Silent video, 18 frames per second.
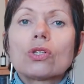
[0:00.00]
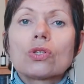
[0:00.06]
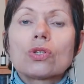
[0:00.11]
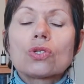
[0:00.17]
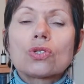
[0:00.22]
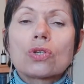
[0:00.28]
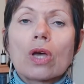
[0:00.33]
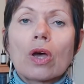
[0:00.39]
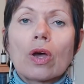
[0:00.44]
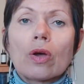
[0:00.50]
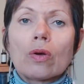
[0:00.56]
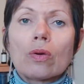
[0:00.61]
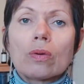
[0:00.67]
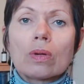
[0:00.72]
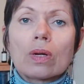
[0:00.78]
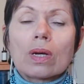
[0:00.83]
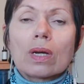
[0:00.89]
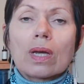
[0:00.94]

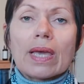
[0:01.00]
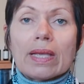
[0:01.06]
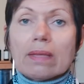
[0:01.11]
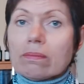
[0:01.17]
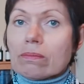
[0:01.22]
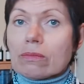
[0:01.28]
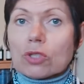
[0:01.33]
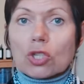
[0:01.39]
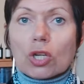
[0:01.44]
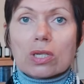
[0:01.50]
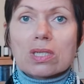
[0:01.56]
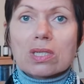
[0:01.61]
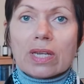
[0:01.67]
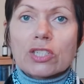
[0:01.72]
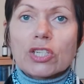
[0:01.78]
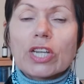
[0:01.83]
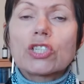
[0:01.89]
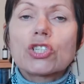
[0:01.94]
So it shuts
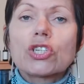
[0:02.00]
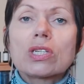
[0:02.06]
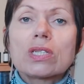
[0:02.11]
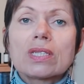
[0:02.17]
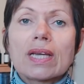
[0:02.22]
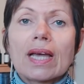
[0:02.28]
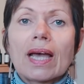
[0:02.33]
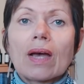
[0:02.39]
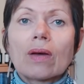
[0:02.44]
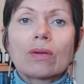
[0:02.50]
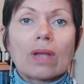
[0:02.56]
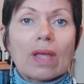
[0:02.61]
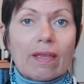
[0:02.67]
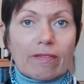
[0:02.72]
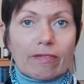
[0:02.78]
digestion down,